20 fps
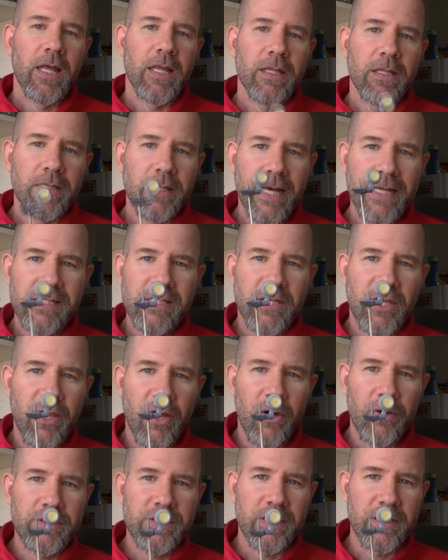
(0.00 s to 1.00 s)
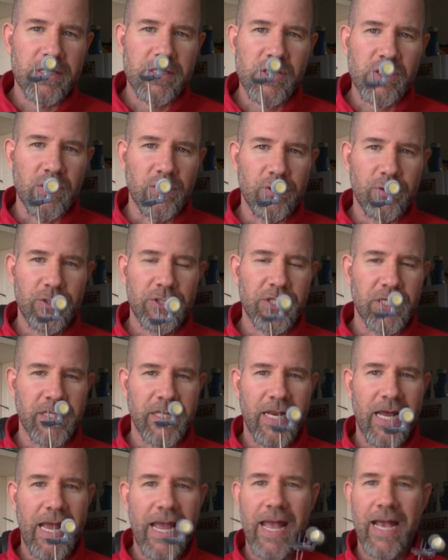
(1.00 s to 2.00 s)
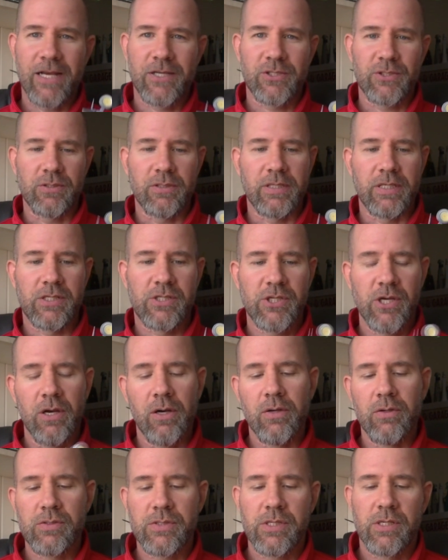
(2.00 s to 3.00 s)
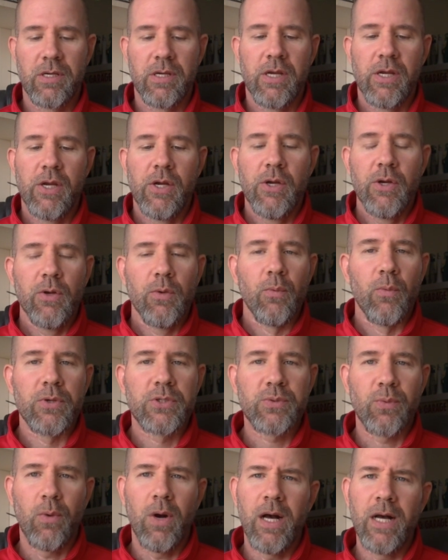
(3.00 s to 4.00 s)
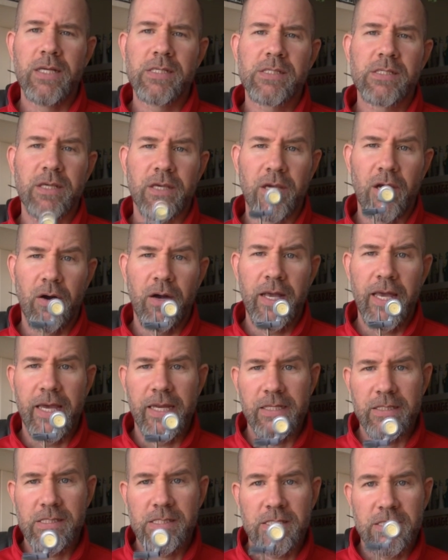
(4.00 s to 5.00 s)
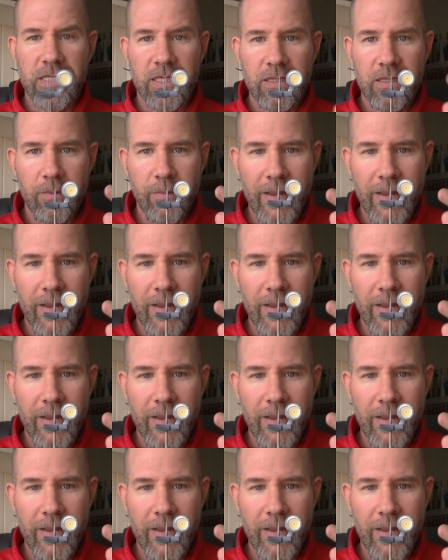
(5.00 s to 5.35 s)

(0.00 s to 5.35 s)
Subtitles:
let's go to the solution that I actually chose, which was to go ahead and stick the